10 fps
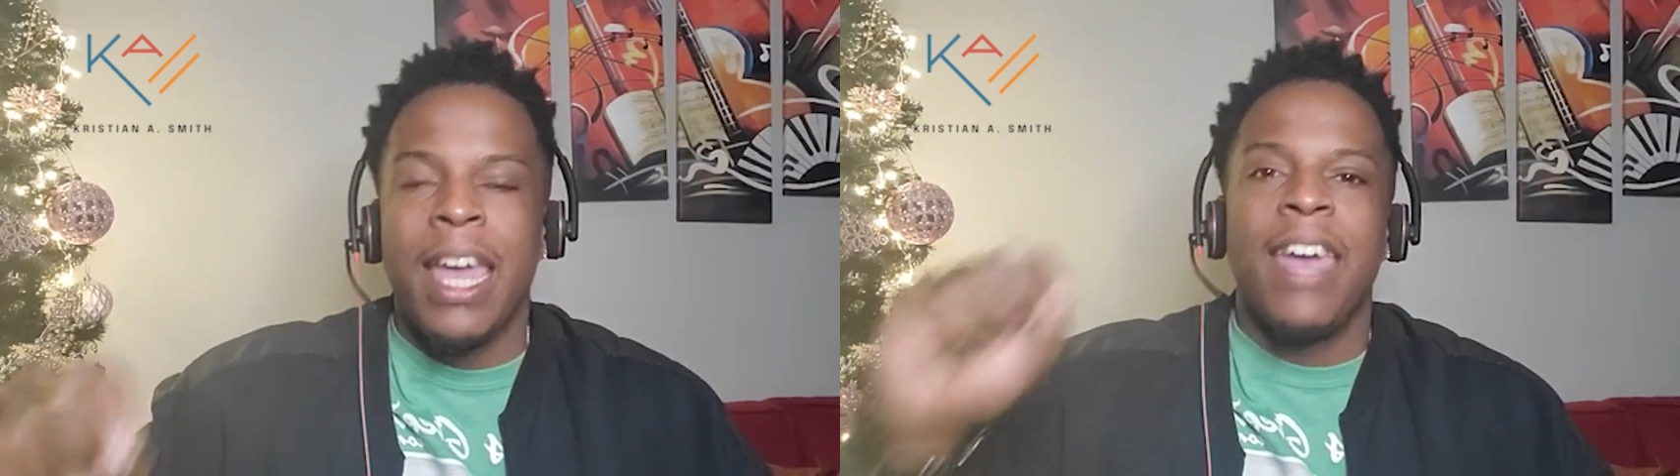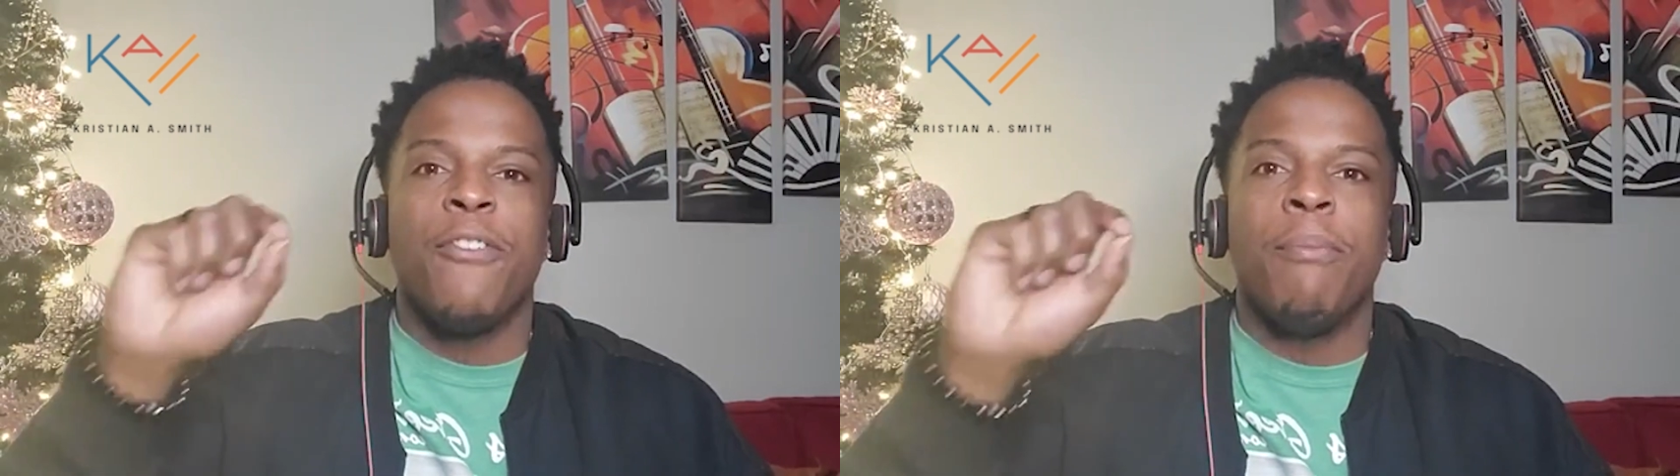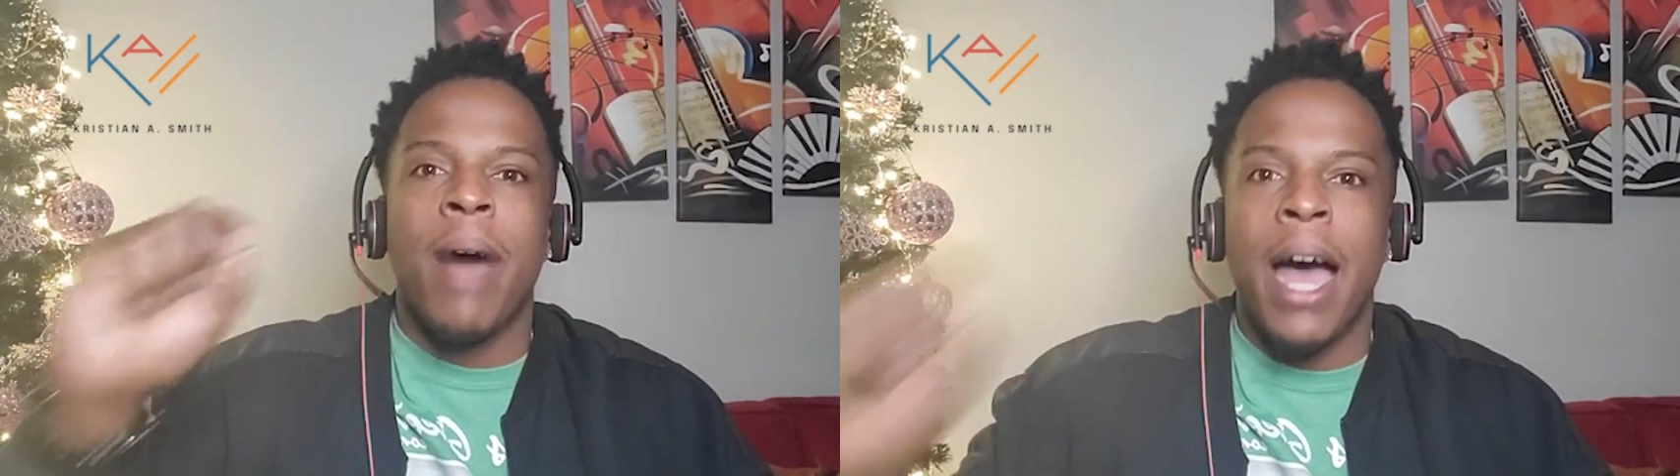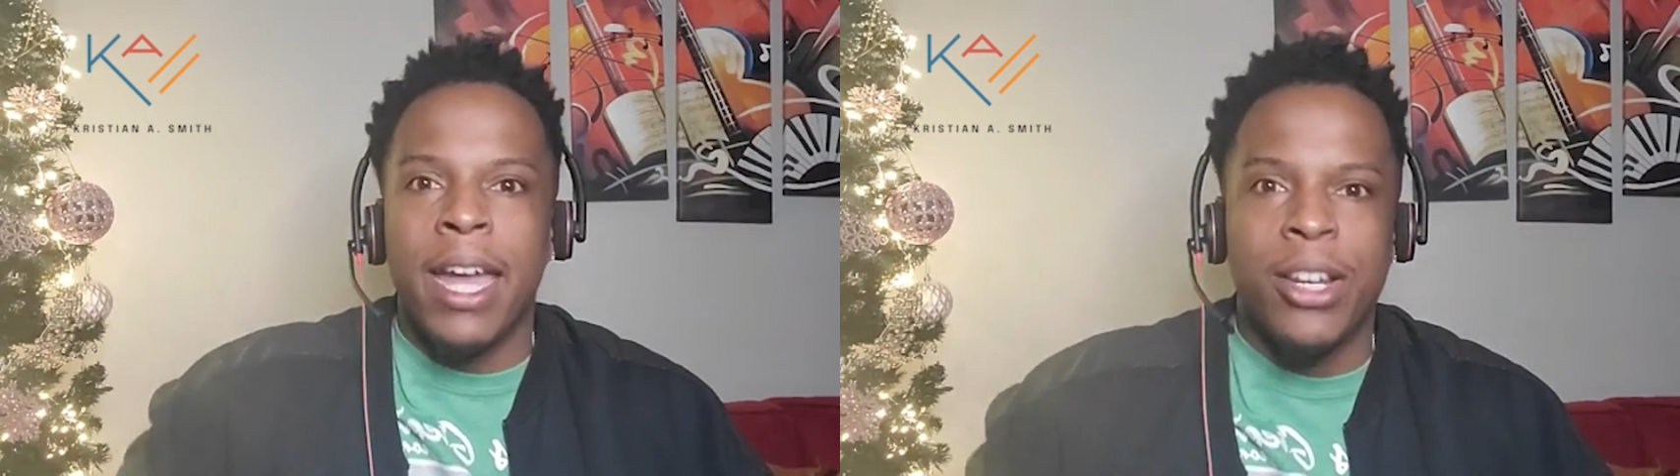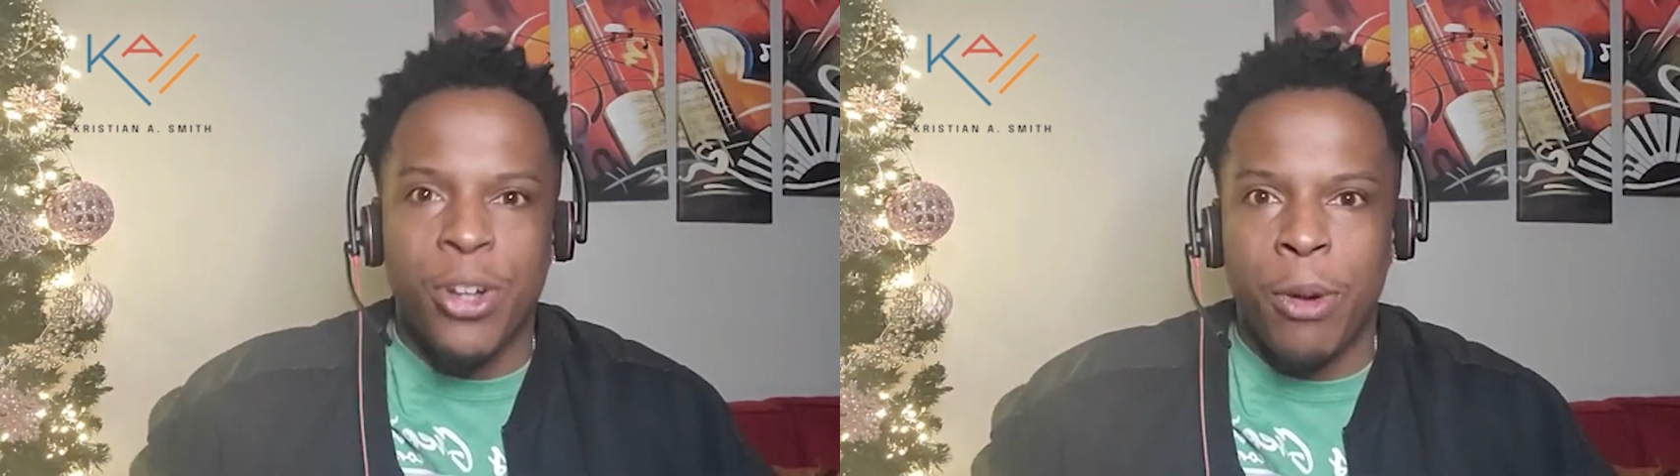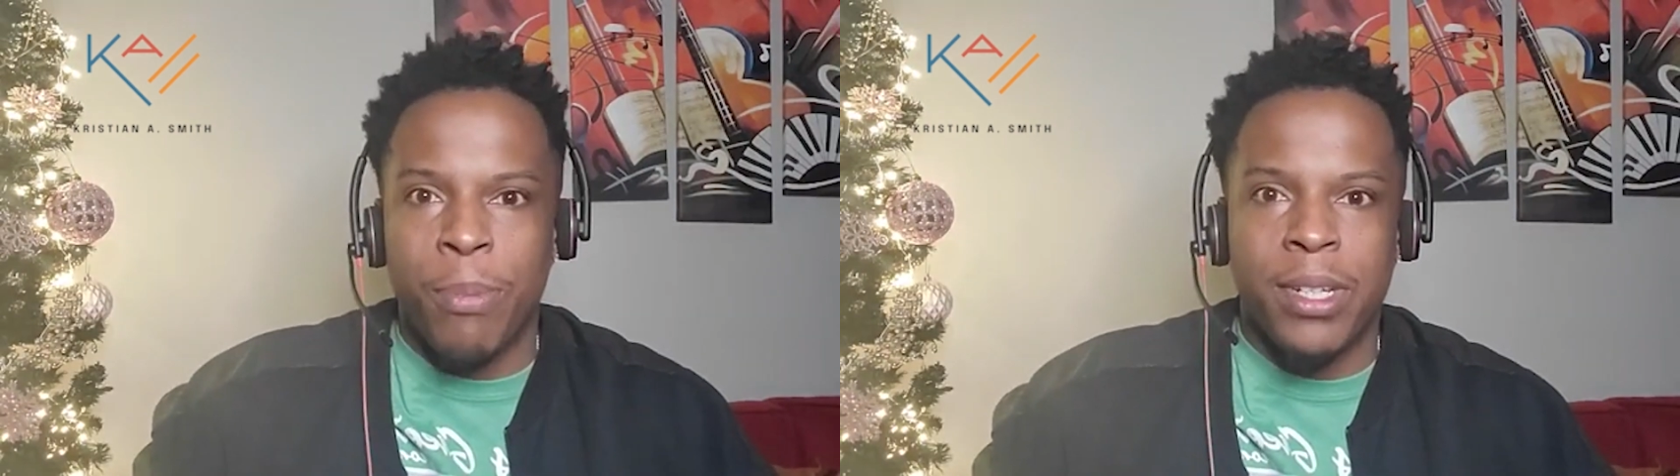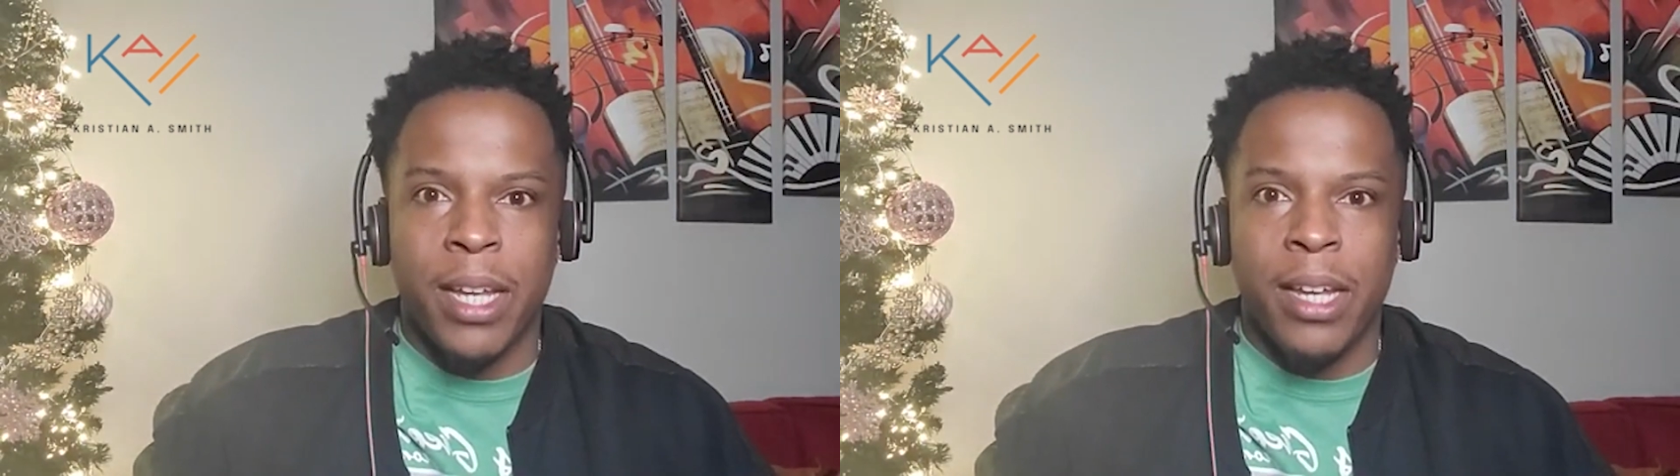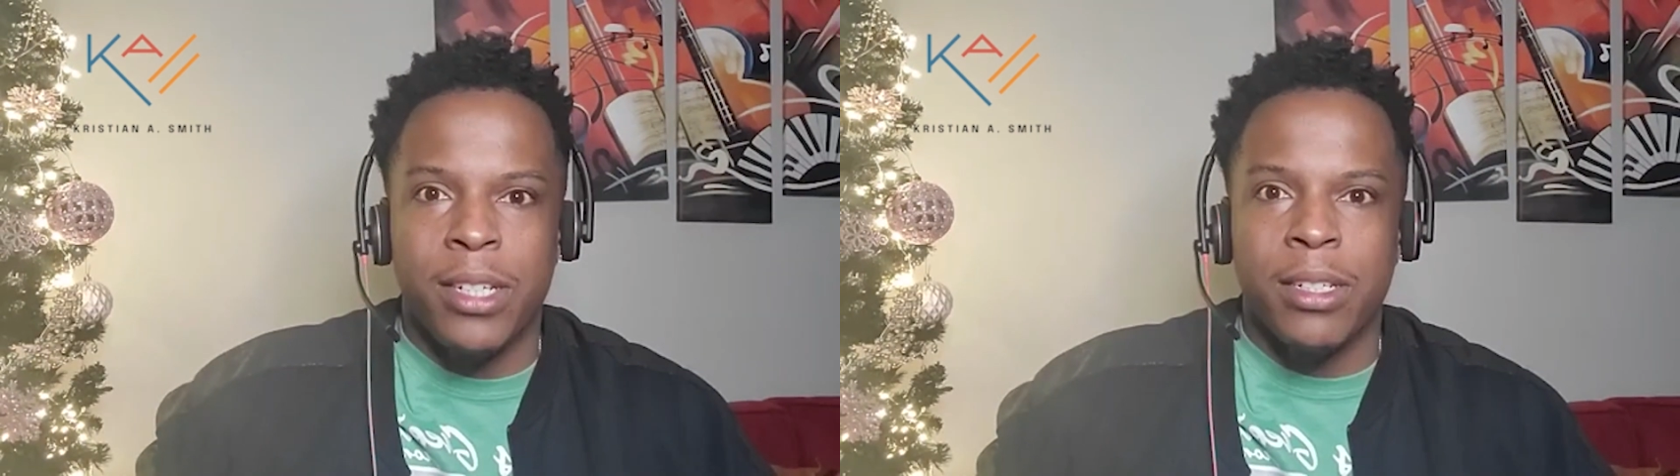if my
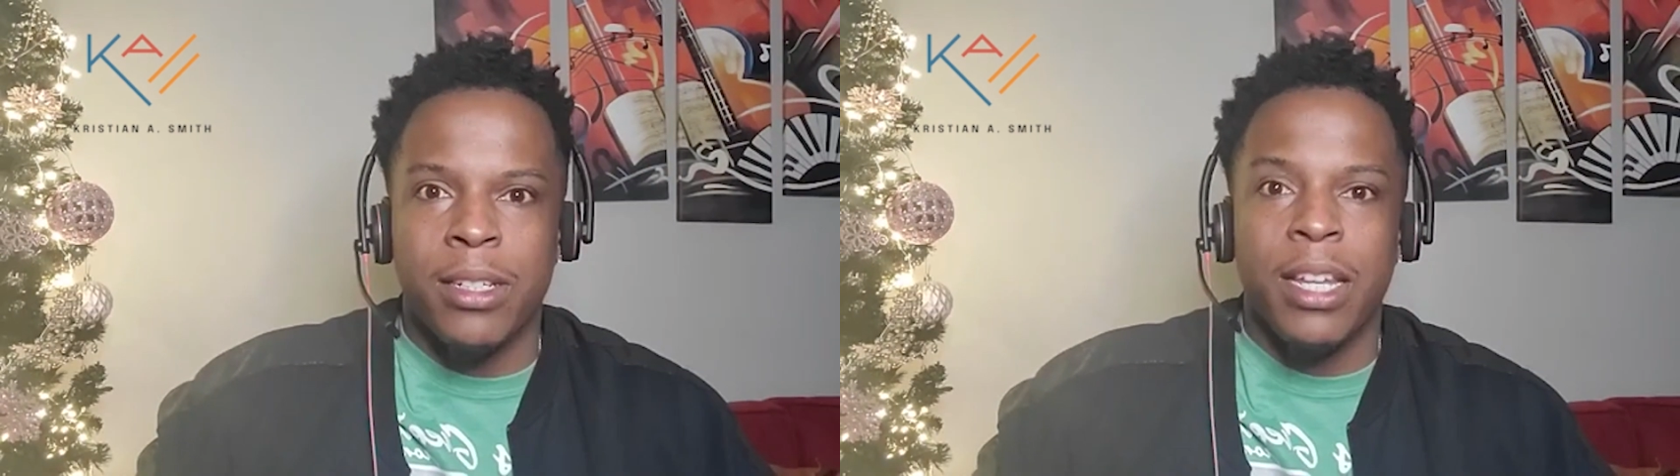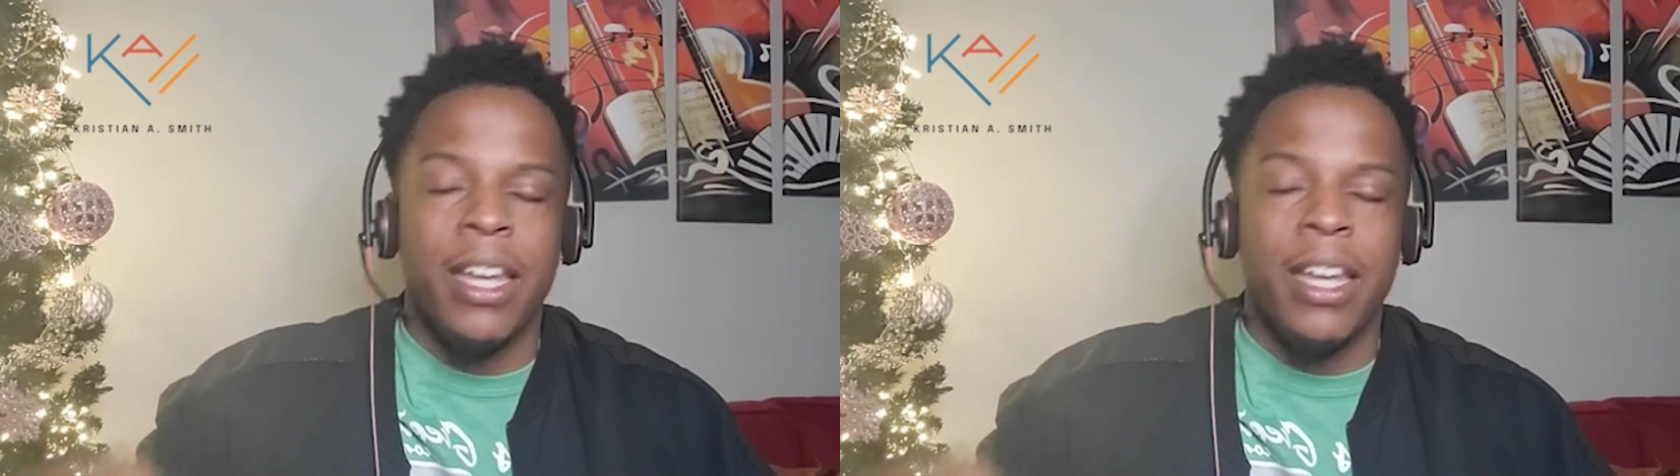interpretation